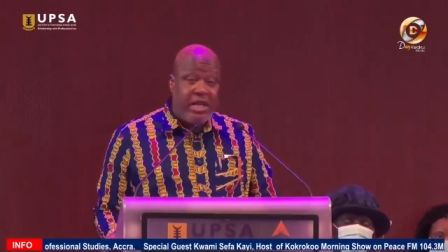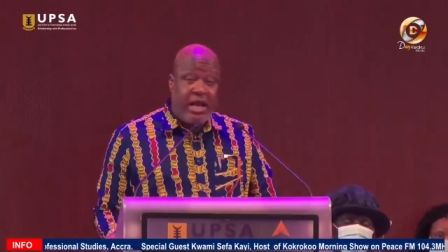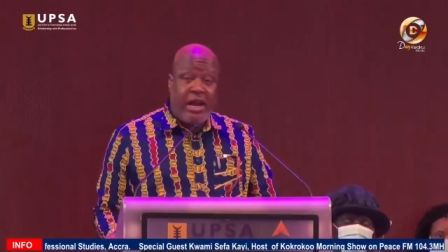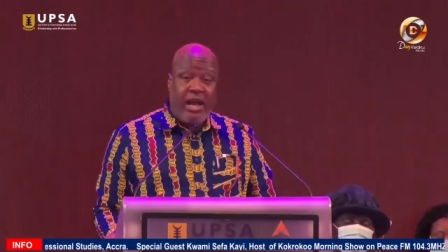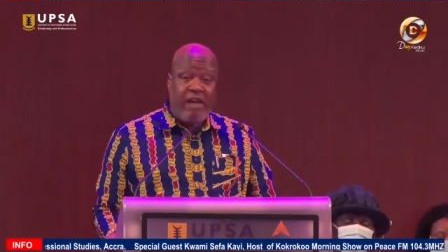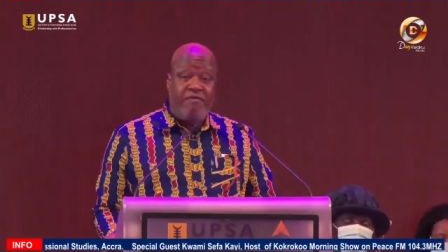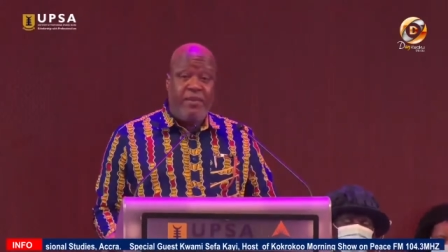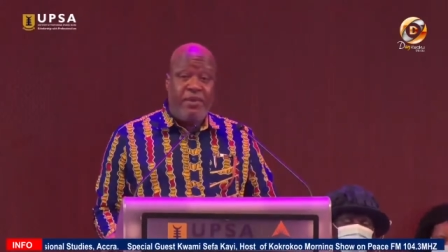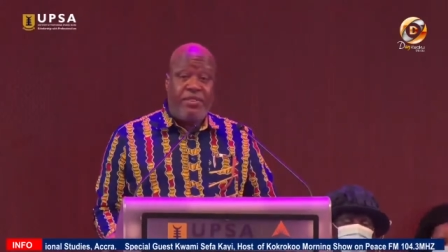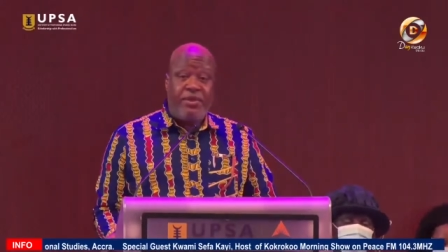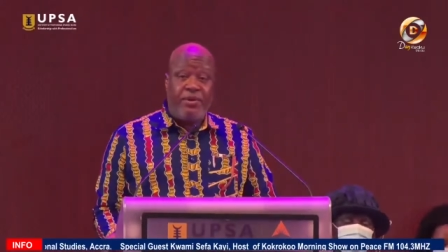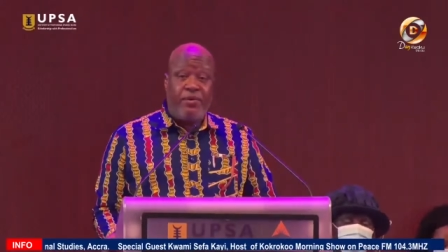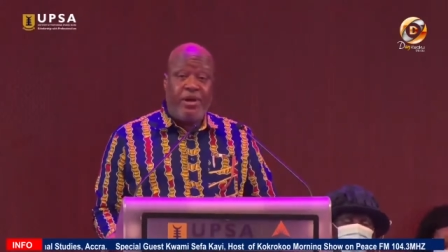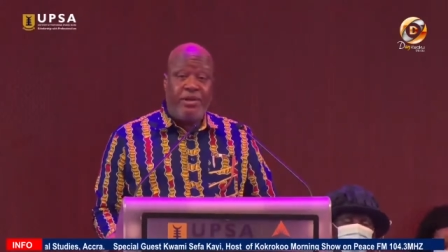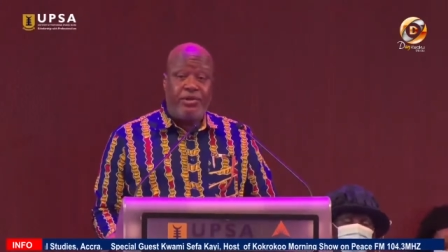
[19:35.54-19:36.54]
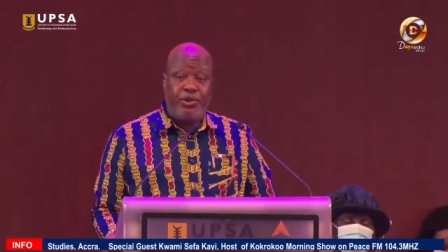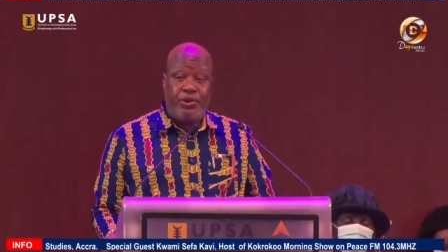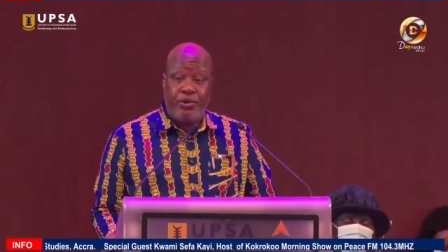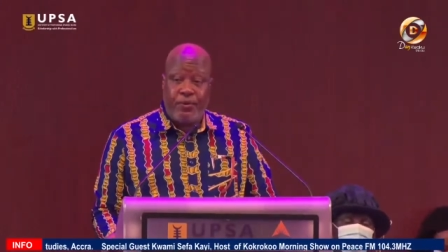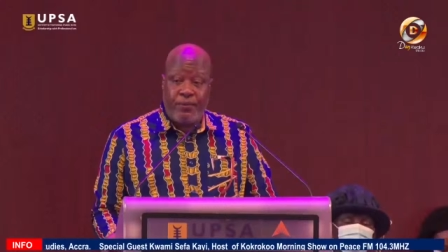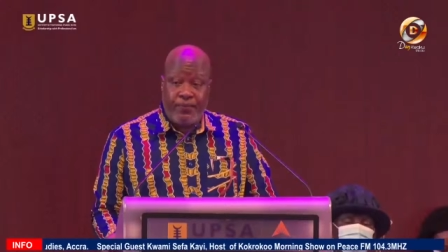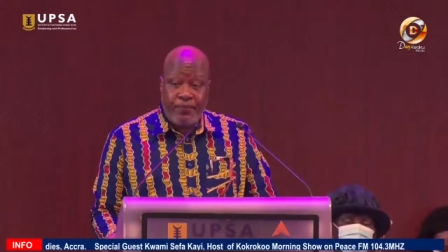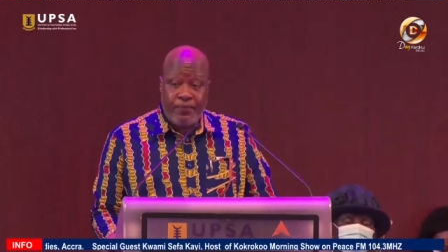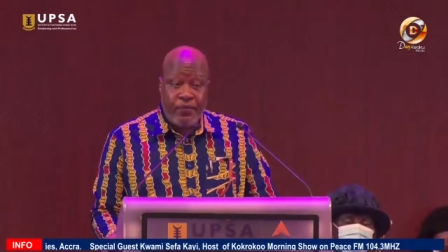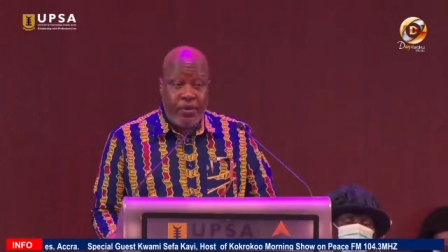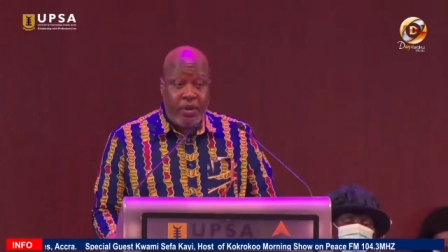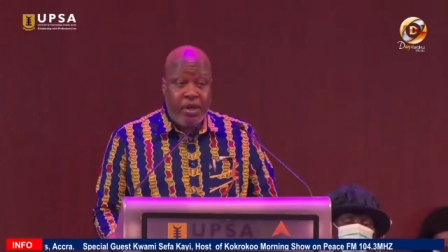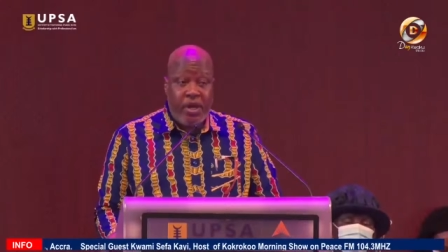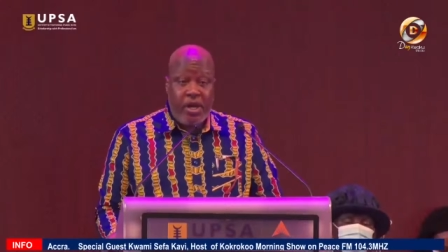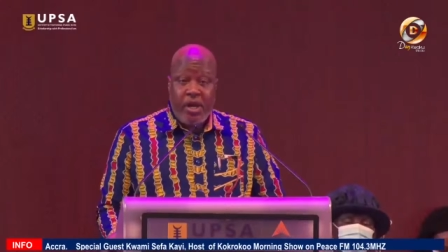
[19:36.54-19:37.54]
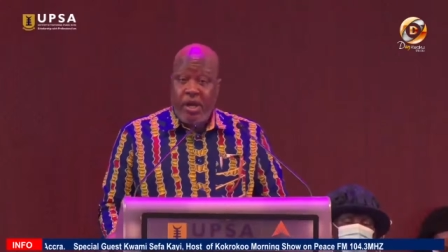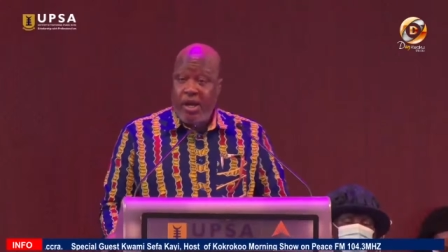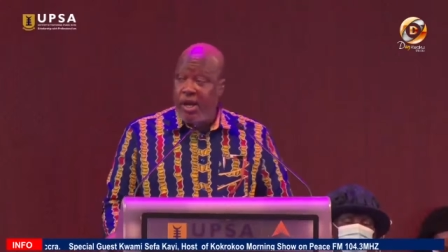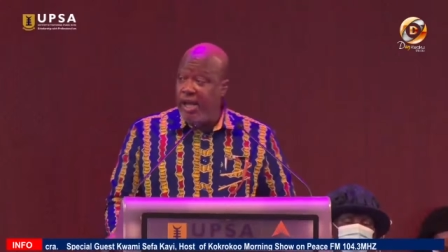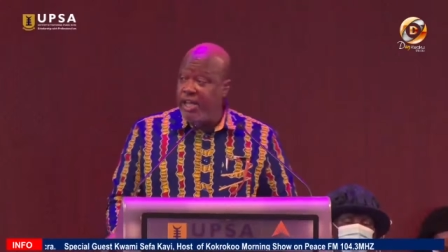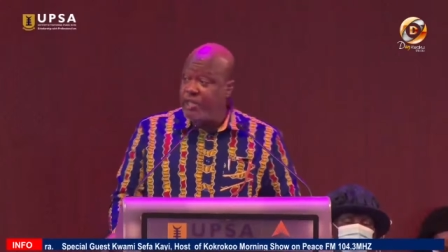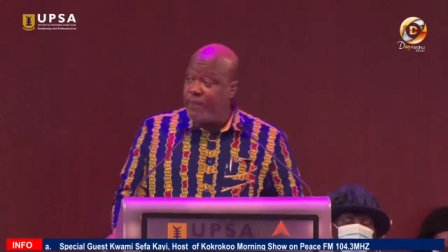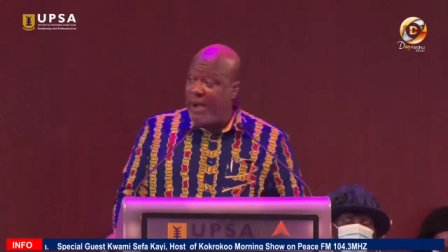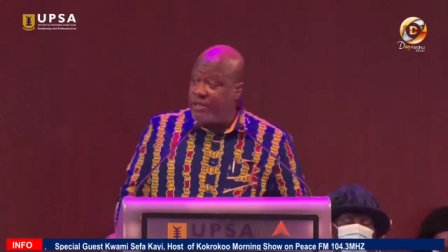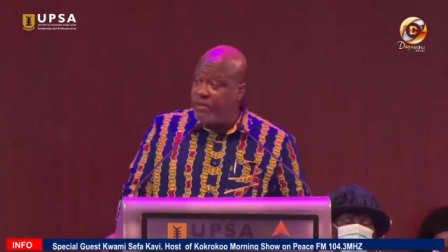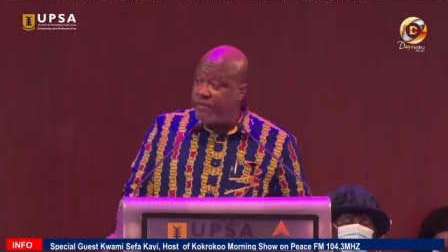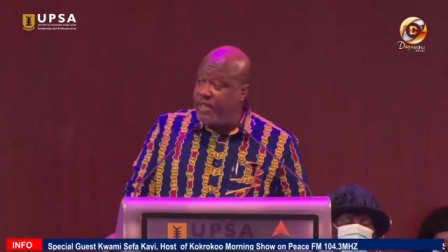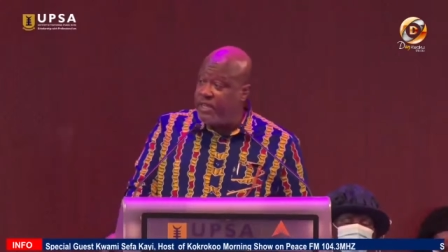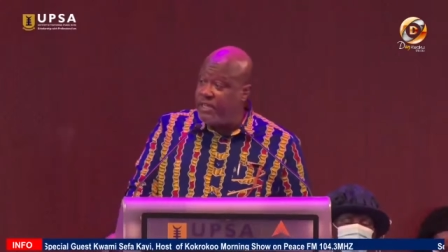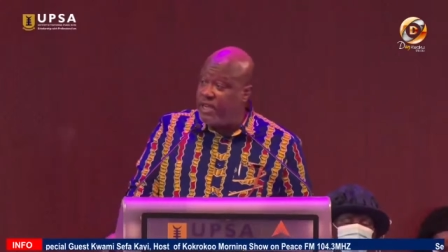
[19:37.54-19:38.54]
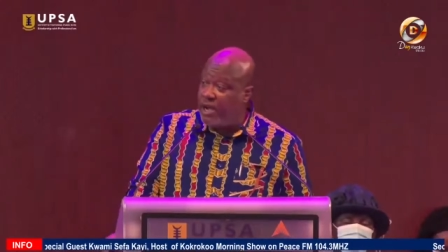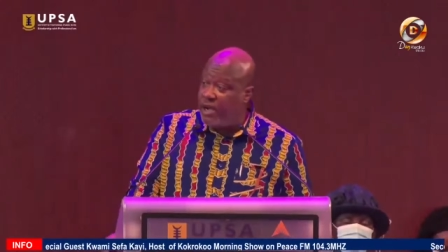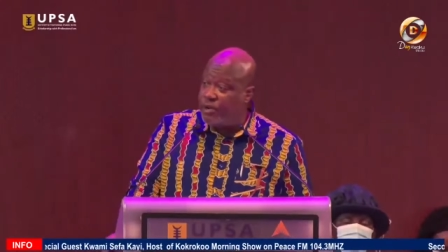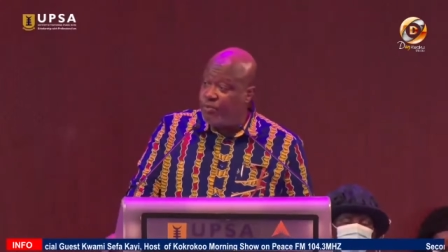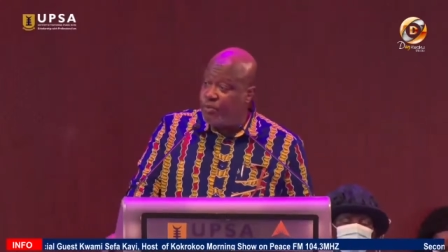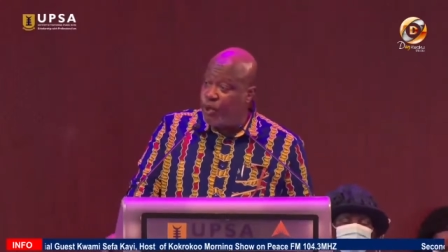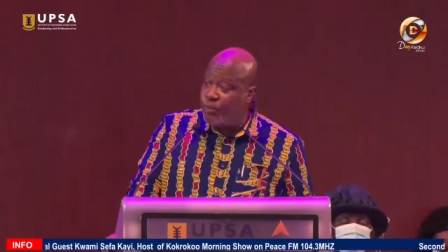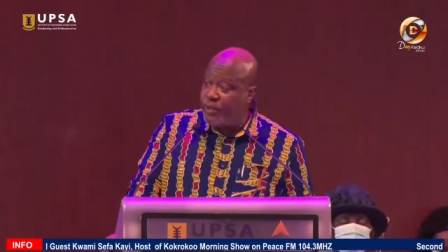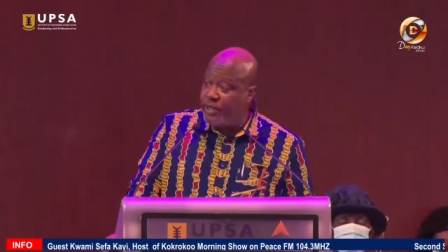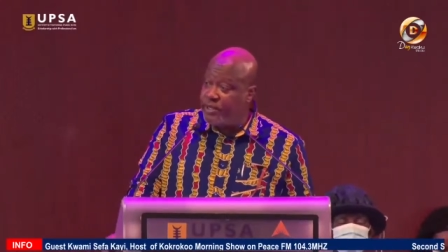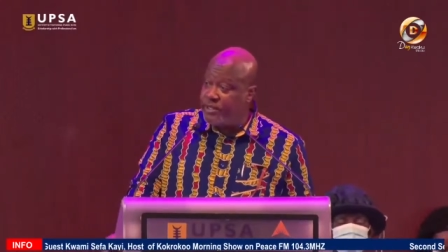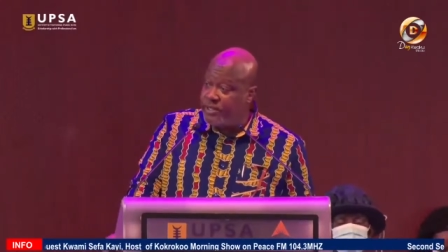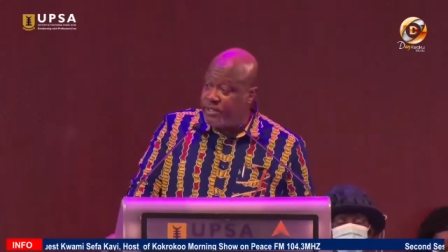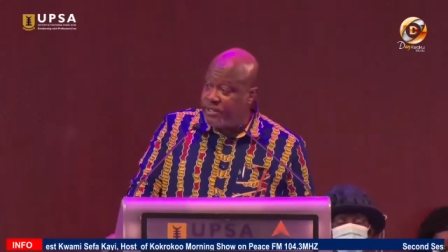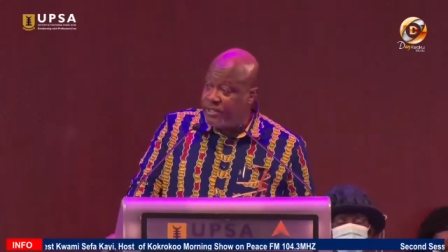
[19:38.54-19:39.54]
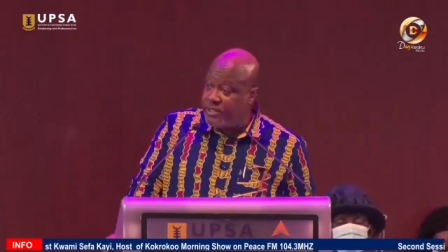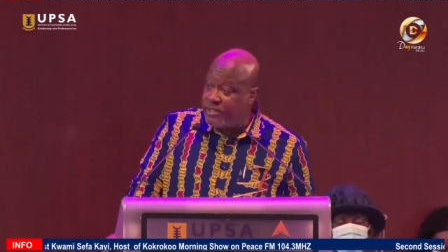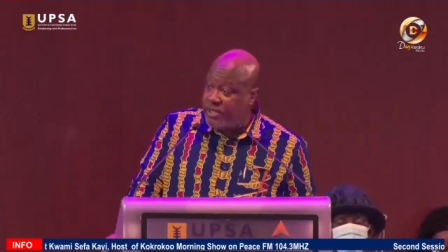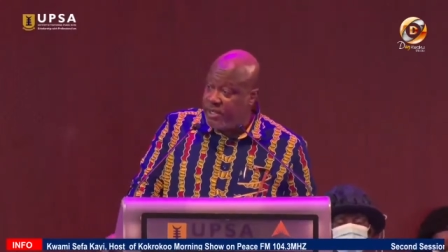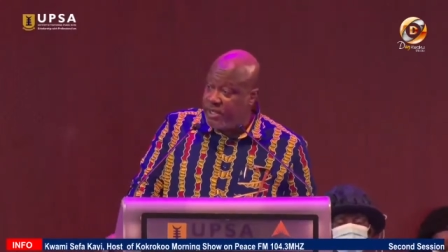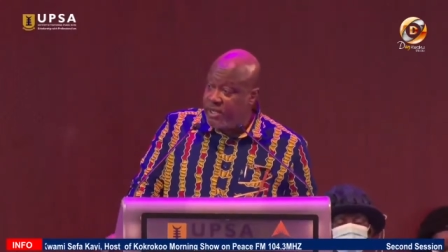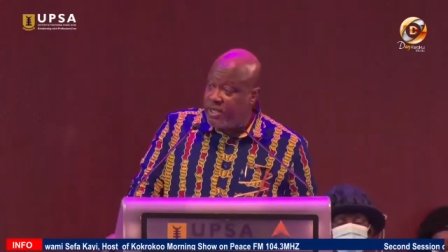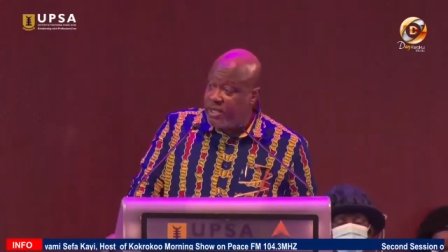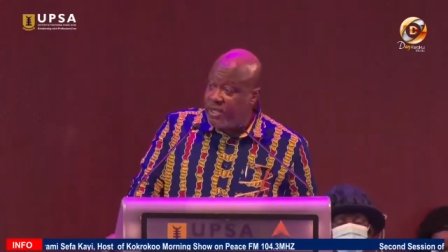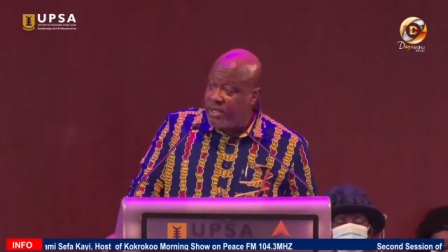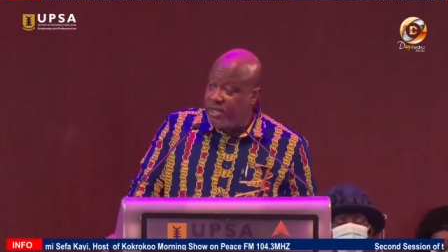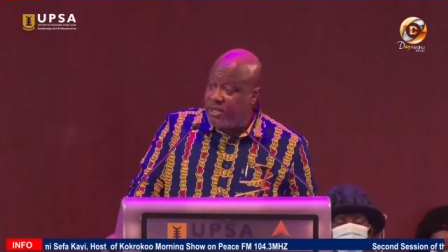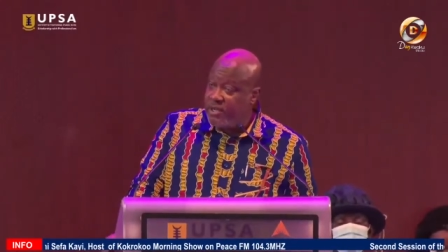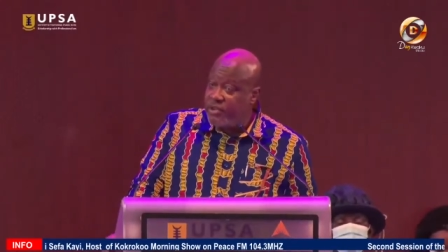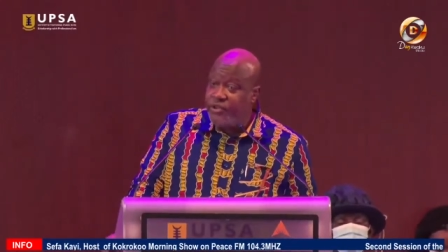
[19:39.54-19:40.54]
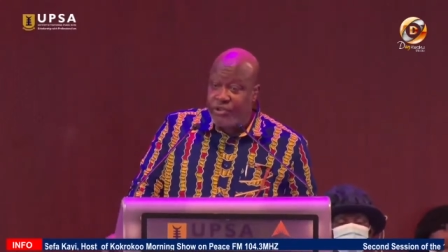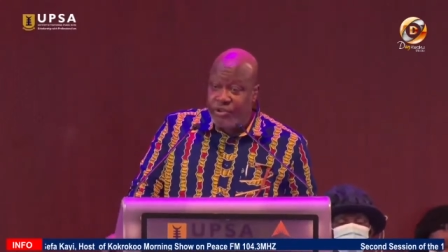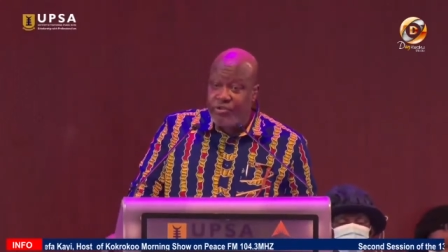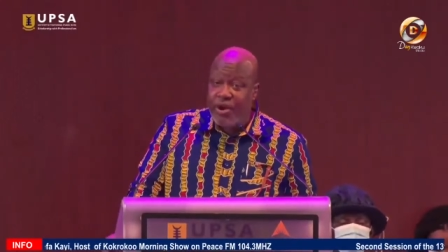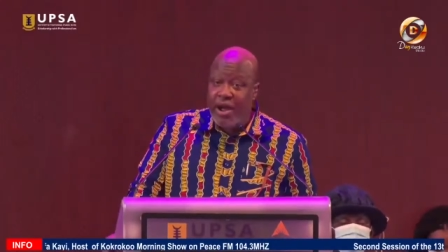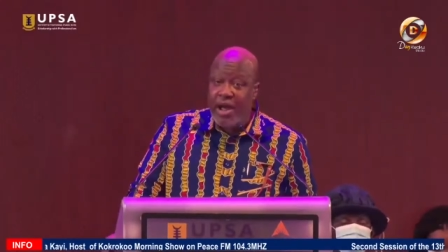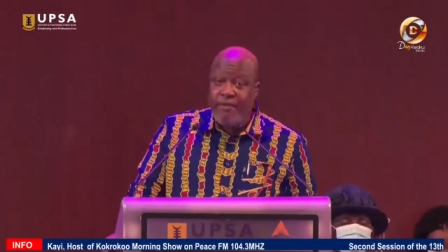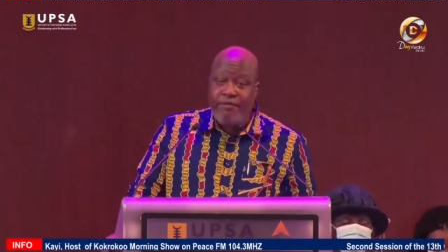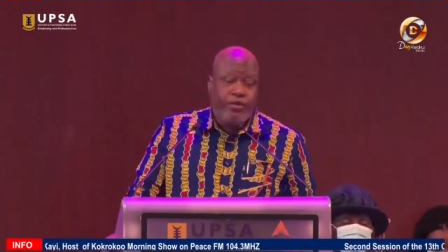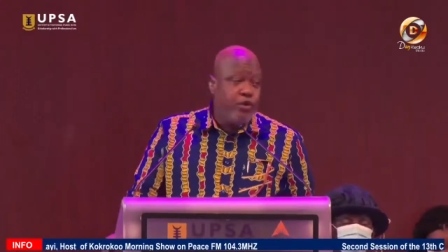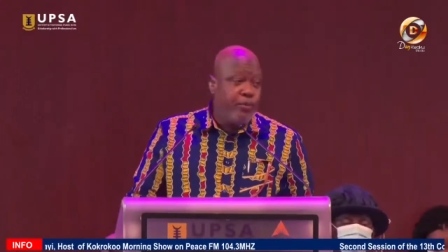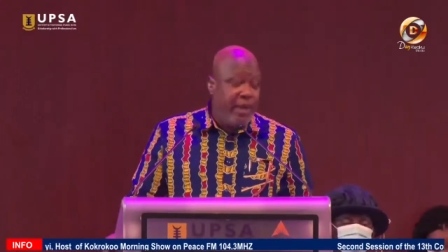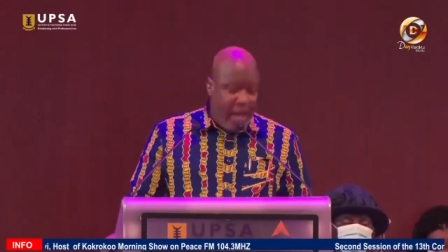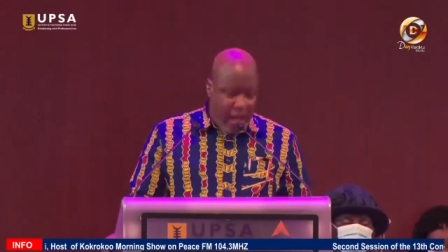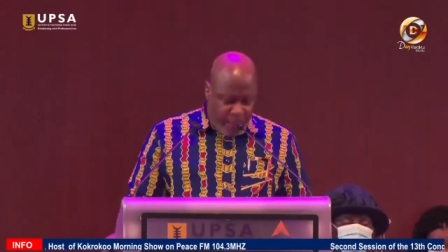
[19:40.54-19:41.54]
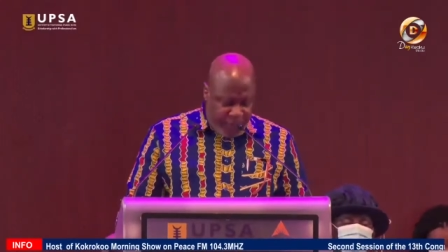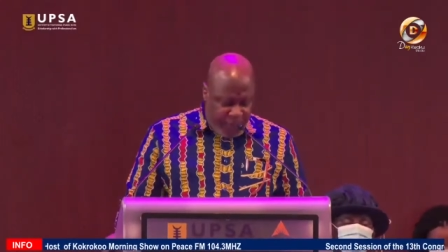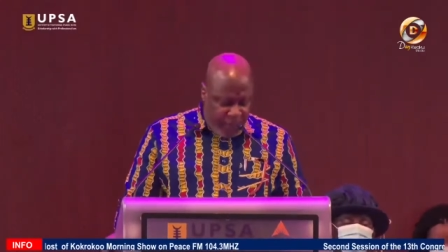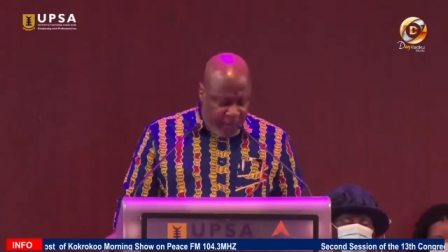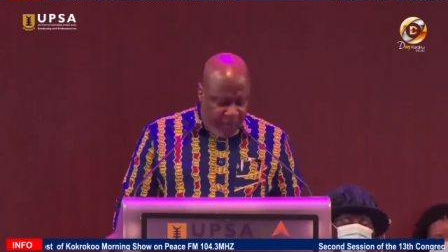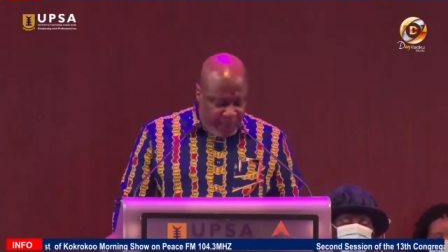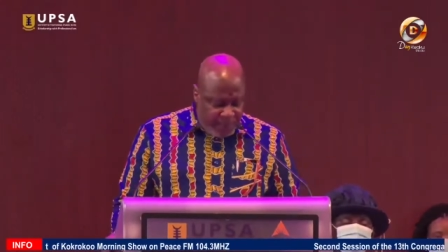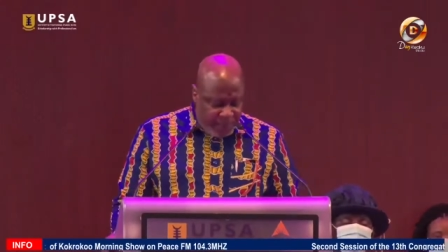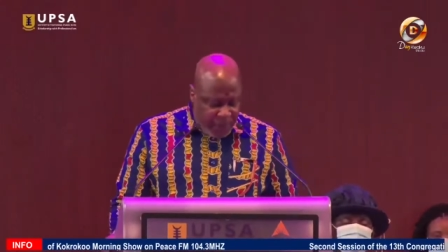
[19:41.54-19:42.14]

that life may throw at you, in spite of the down moments, strive to be happy